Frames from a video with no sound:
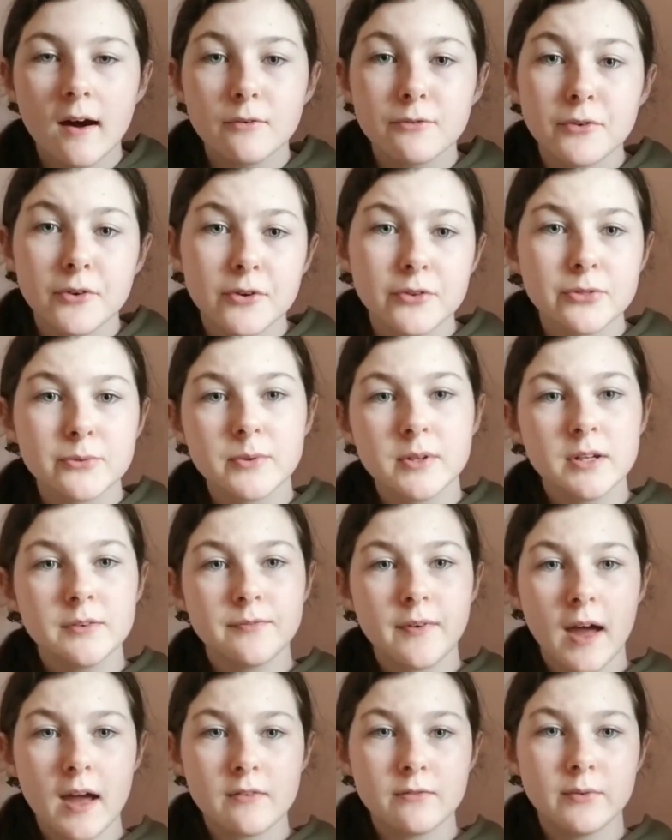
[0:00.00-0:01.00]
for 3
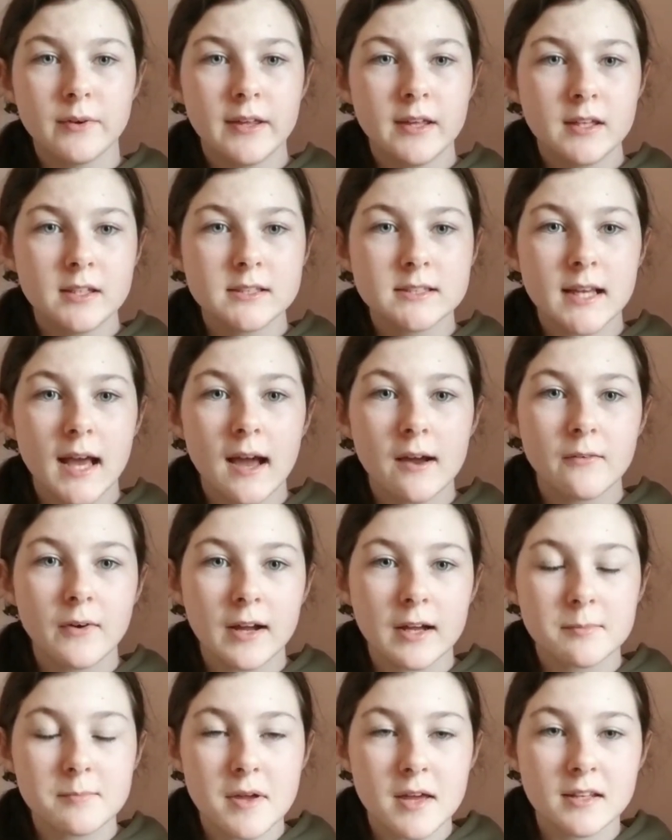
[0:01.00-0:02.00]
to 5 weeks, I
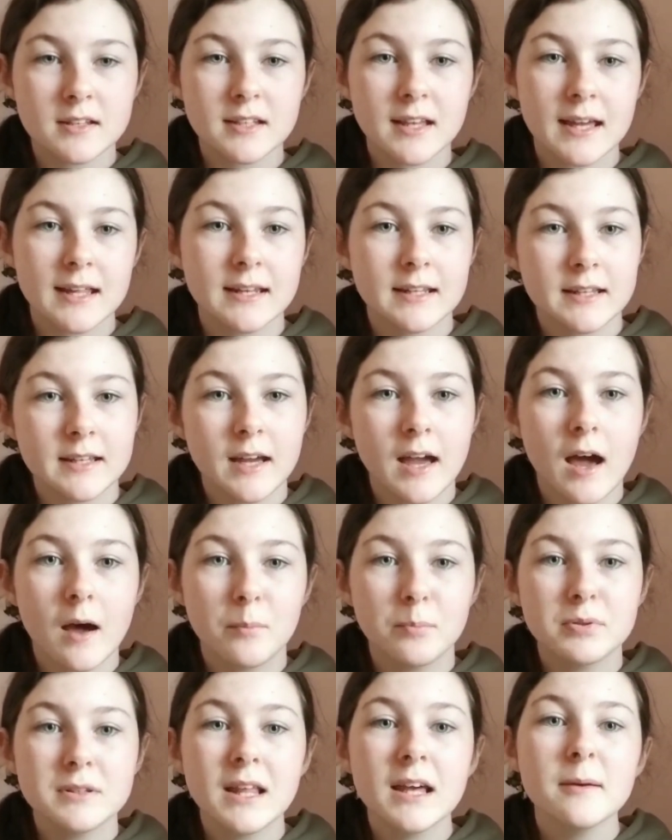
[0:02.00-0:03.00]
recommend getting
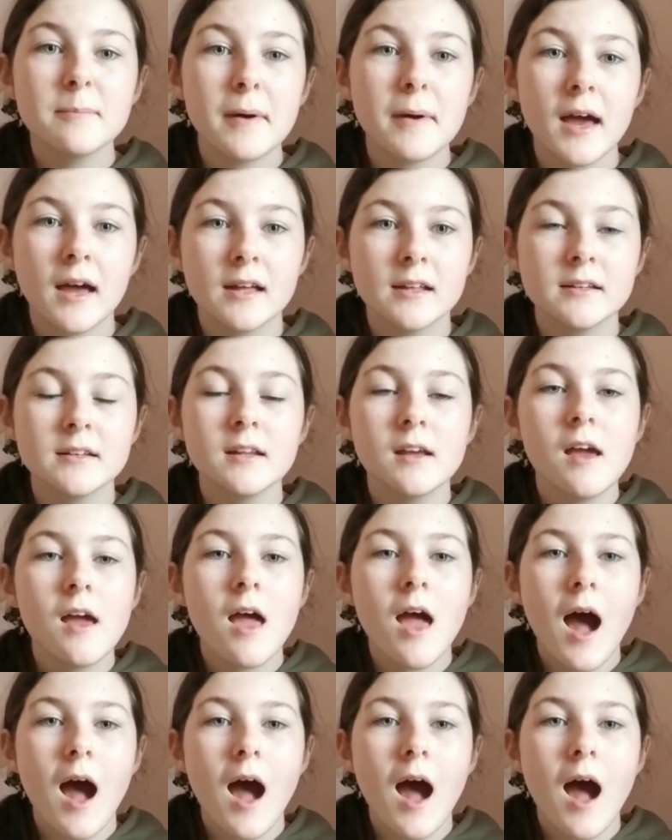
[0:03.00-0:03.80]
a playpen.